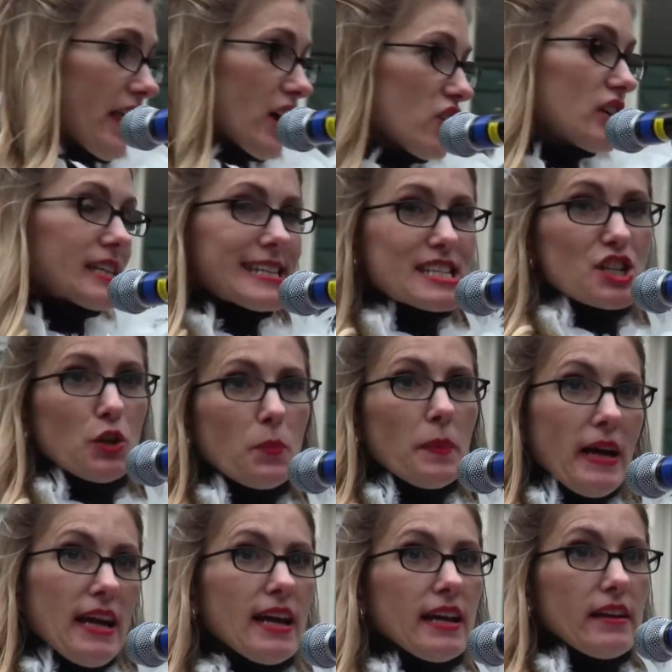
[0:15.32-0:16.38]
There is still
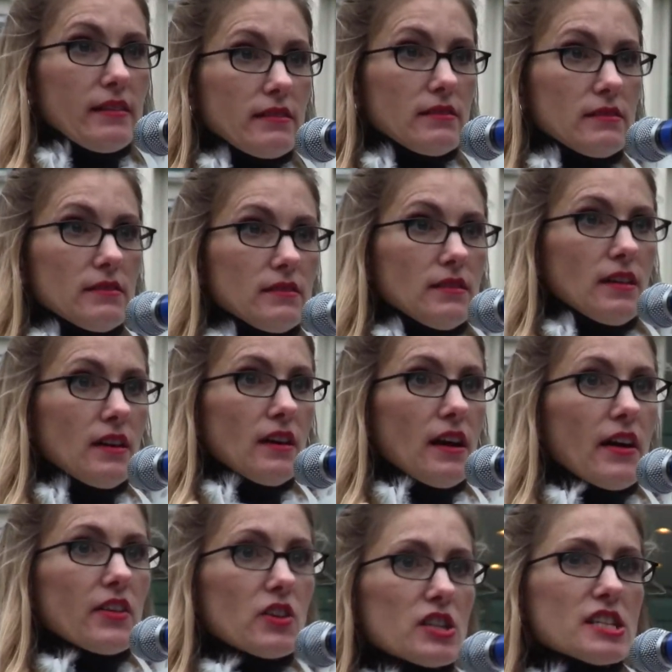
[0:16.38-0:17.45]
pain.
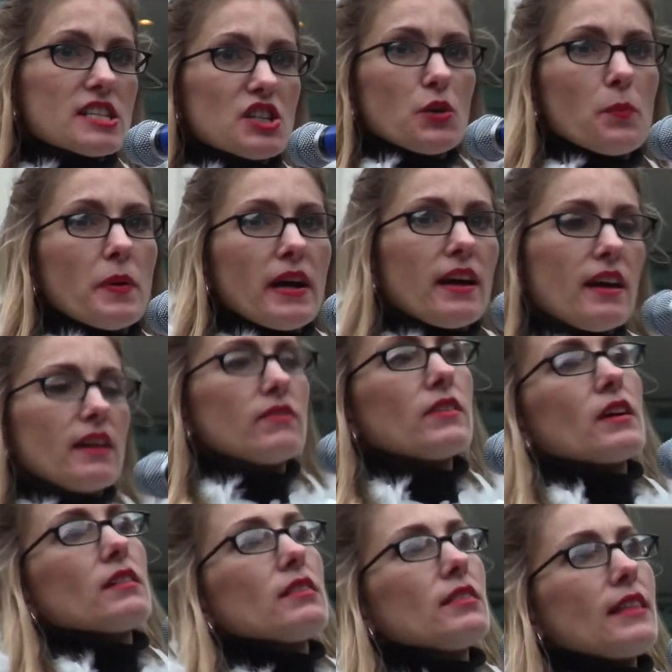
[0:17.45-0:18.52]
There is still pain
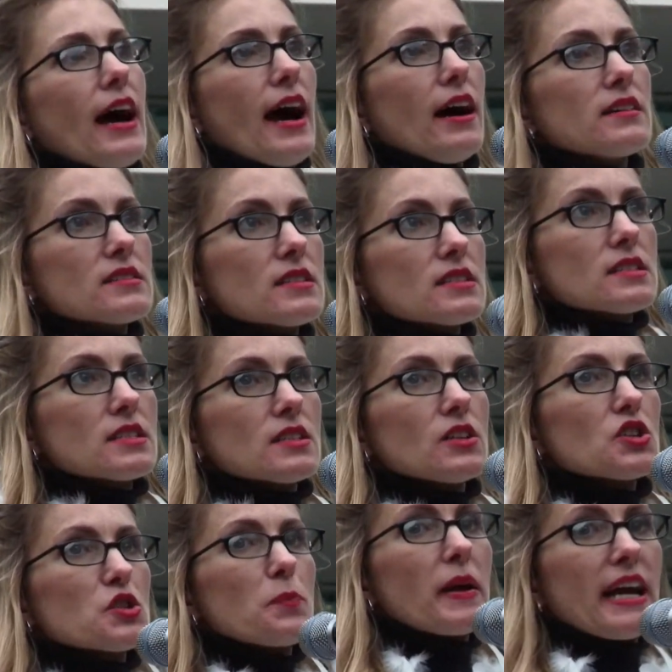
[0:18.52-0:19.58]
that lasts.
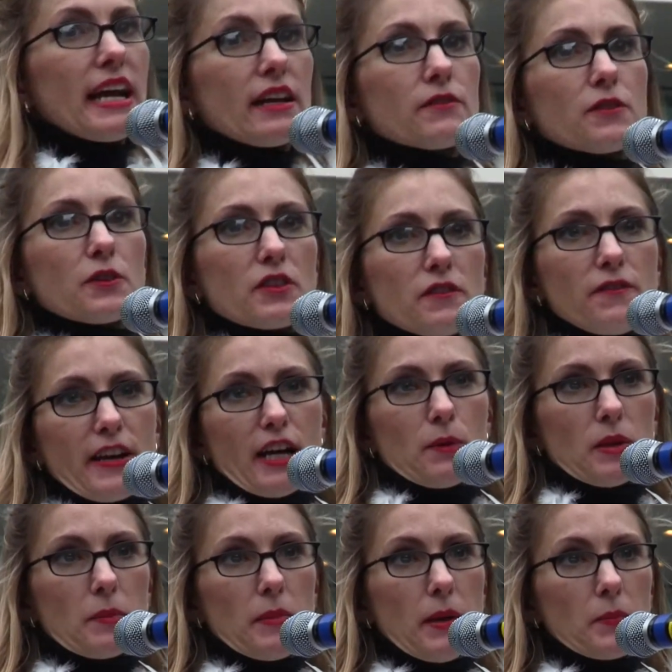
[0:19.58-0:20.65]
There's pain for the
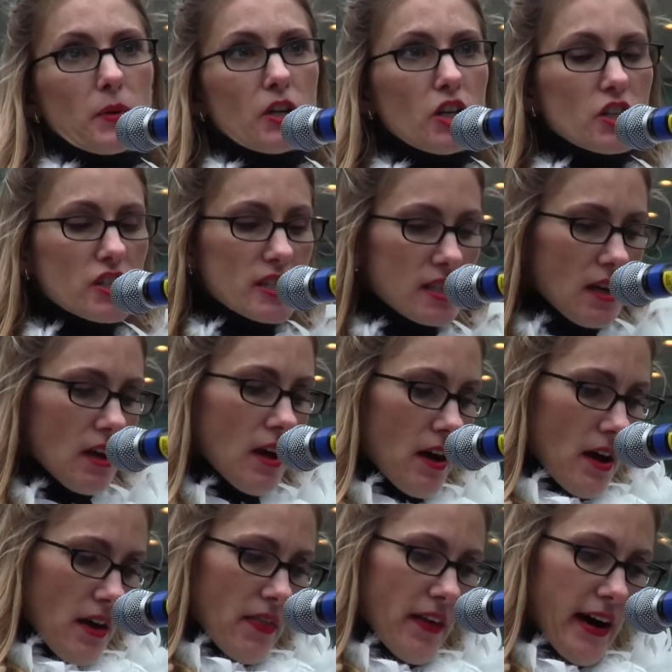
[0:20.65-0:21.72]
family members
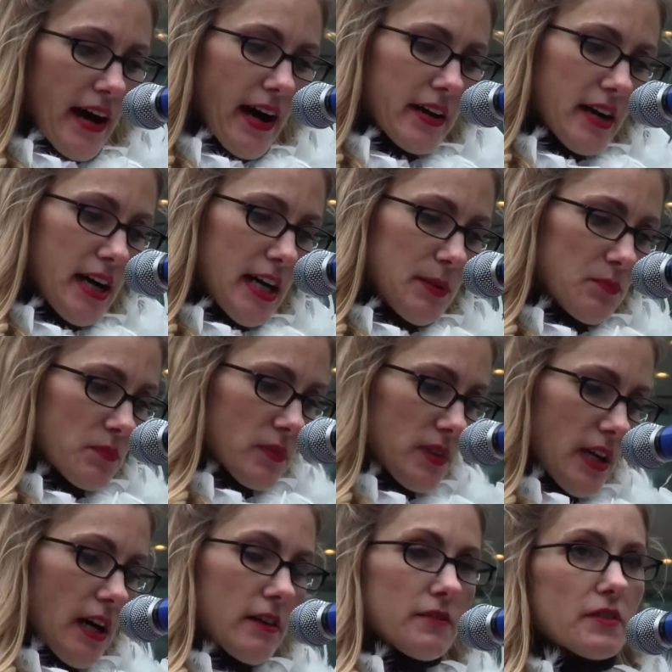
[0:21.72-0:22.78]
that
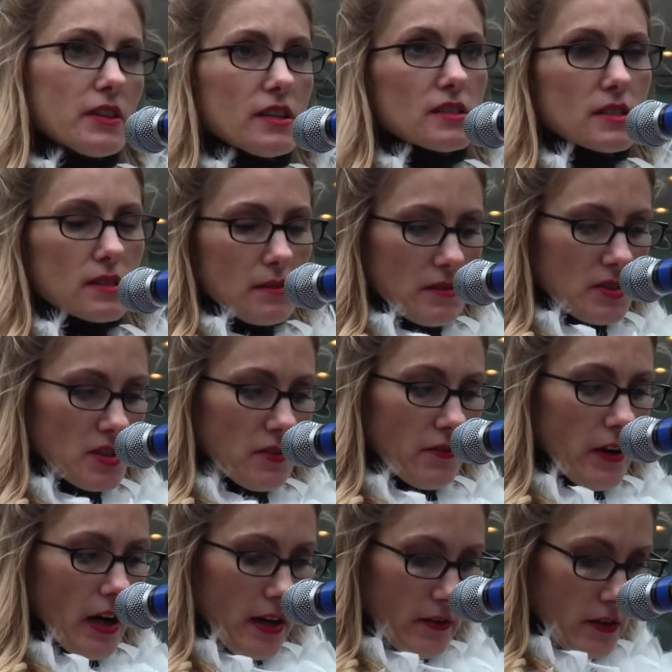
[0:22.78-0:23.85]
love these
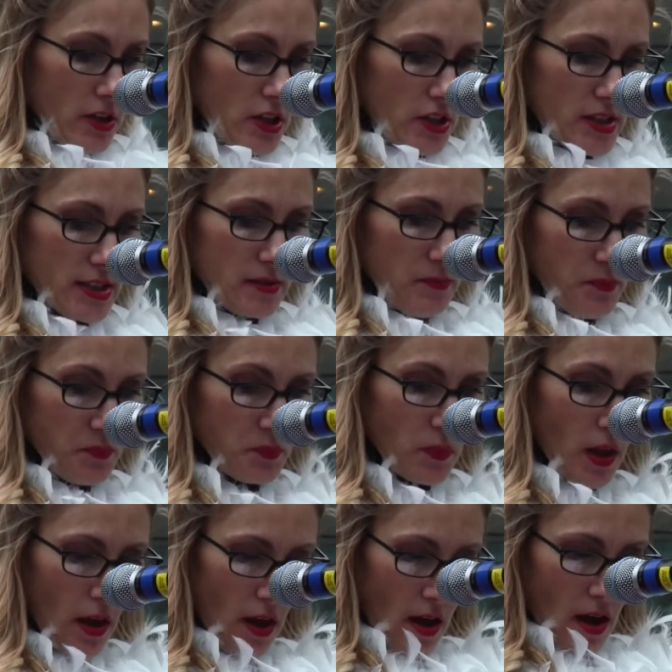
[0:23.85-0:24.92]
survivors.
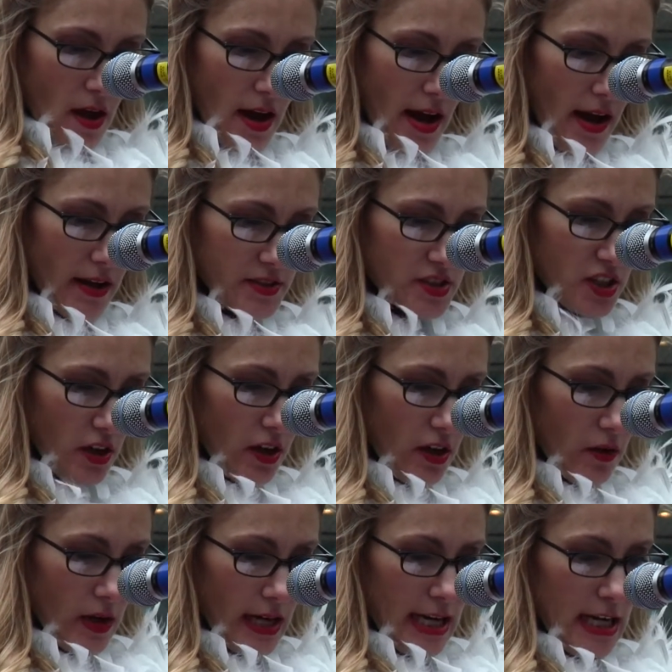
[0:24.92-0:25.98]
And
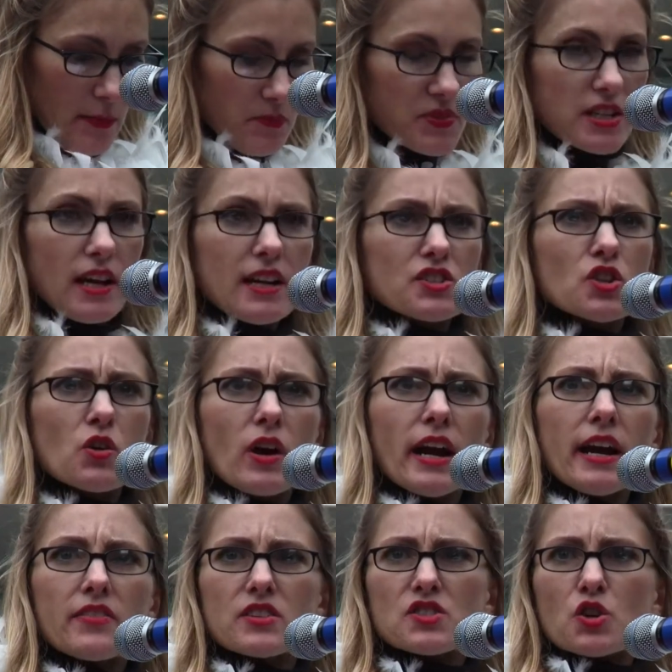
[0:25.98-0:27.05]
so today is
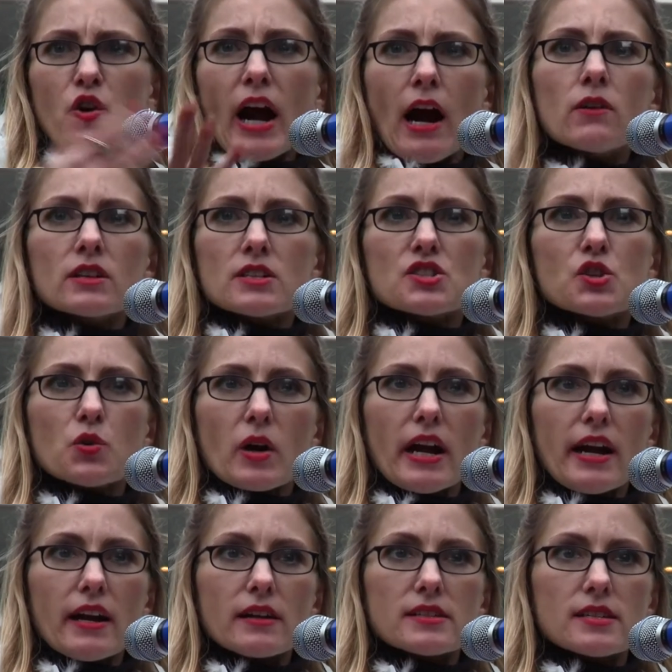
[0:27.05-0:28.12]
great. This crowd is
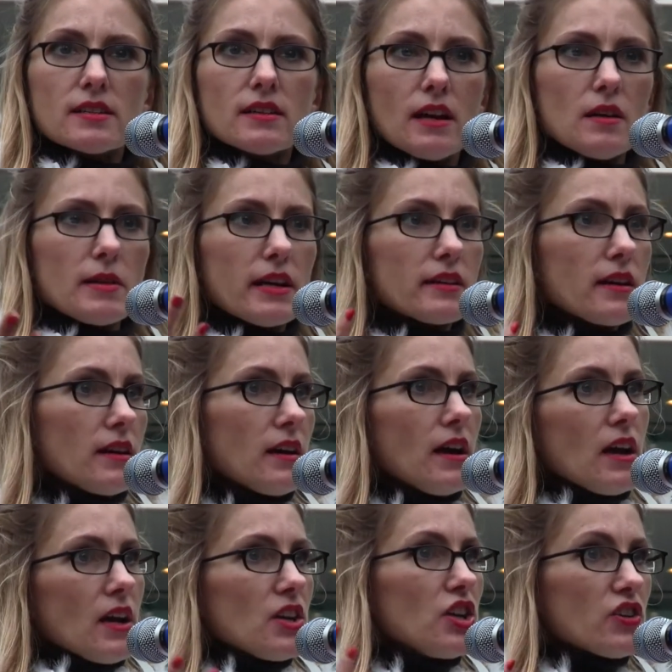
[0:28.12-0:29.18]
great. I mean,
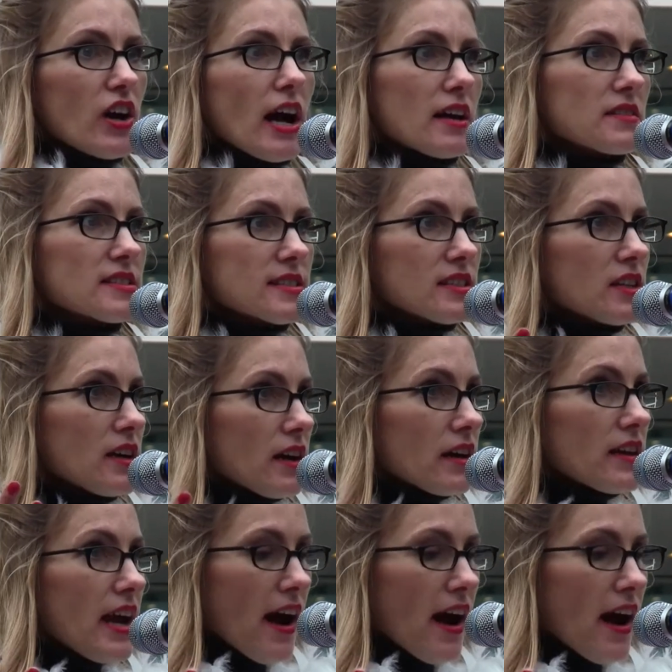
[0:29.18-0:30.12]
you got